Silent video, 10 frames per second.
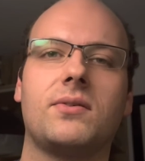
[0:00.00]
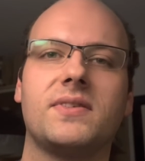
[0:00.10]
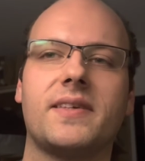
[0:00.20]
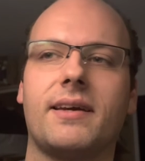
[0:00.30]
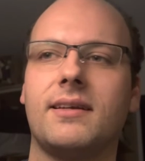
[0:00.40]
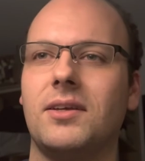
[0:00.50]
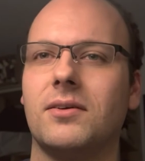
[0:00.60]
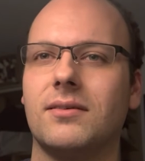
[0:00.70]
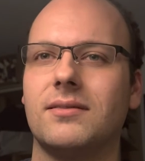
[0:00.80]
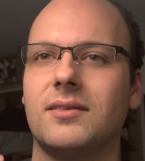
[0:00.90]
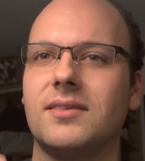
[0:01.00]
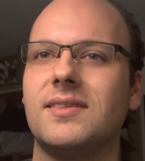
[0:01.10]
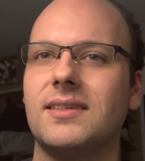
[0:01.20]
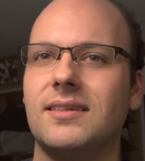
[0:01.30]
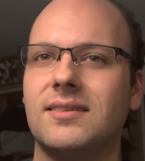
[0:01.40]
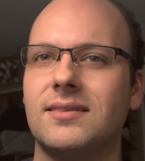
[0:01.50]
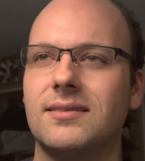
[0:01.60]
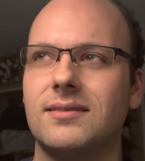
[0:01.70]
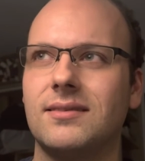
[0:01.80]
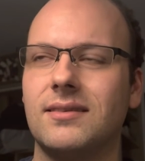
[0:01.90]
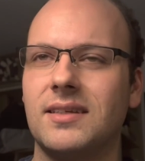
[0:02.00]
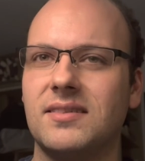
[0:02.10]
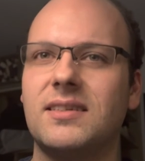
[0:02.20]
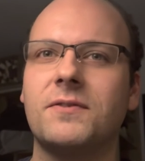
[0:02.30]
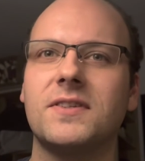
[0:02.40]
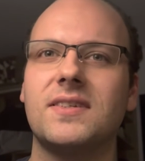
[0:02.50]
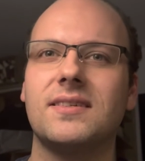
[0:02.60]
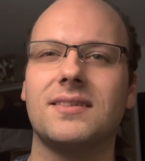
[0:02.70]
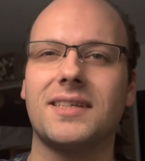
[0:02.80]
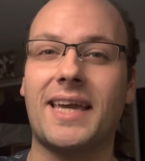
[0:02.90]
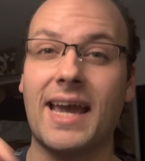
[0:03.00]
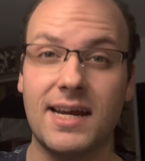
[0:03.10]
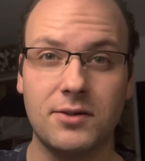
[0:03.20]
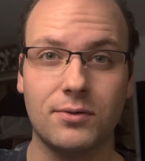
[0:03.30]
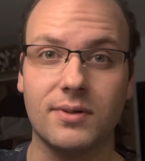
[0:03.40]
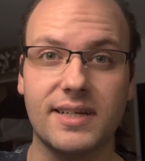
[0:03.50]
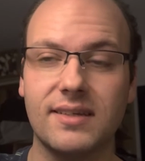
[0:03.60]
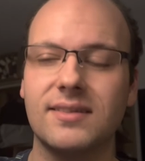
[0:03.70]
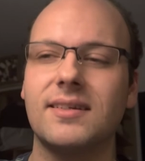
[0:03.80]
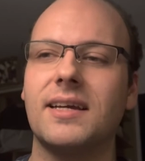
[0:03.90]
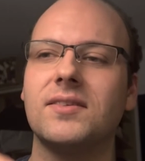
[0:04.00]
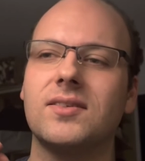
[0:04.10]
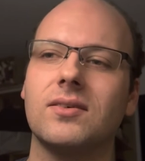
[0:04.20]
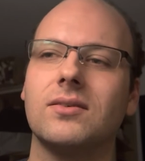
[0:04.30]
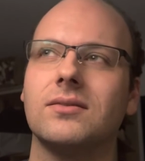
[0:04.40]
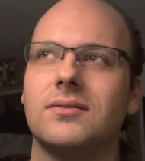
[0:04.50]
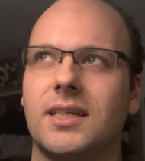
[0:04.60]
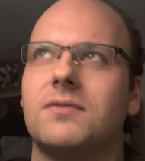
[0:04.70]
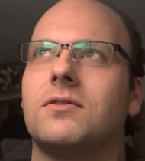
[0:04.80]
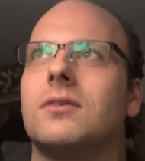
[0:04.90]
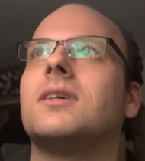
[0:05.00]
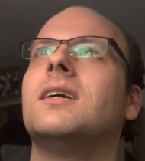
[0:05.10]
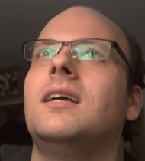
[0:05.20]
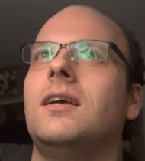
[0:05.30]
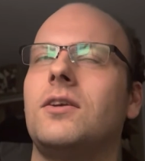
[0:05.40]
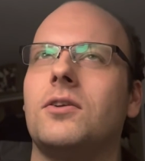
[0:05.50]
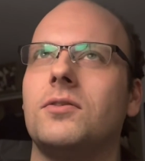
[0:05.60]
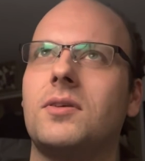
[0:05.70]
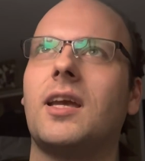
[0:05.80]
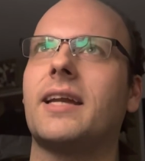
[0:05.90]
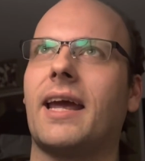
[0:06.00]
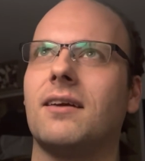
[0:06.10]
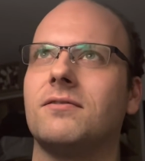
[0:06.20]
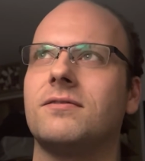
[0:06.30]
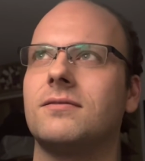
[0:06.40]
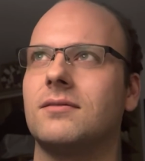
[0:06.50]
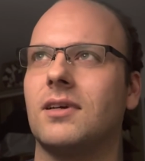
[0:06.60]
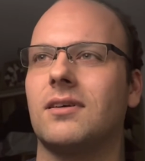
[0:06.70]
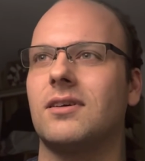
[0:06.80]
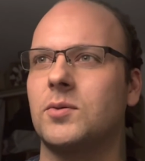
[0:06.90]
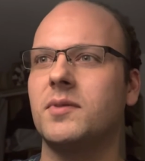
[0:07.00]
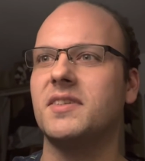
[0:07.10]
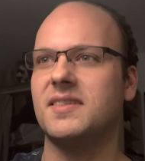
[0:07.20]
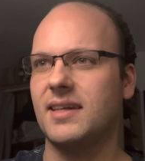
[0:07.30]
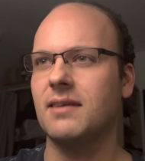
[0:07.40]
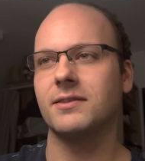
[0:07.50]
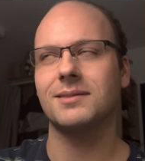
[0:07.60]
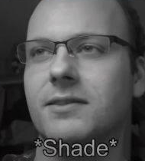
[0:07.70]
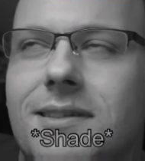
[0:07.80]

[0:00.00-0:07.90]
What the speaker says: is that, you know, there is these differences in the categories, and so therefore, you know, you can't have equivalency ever.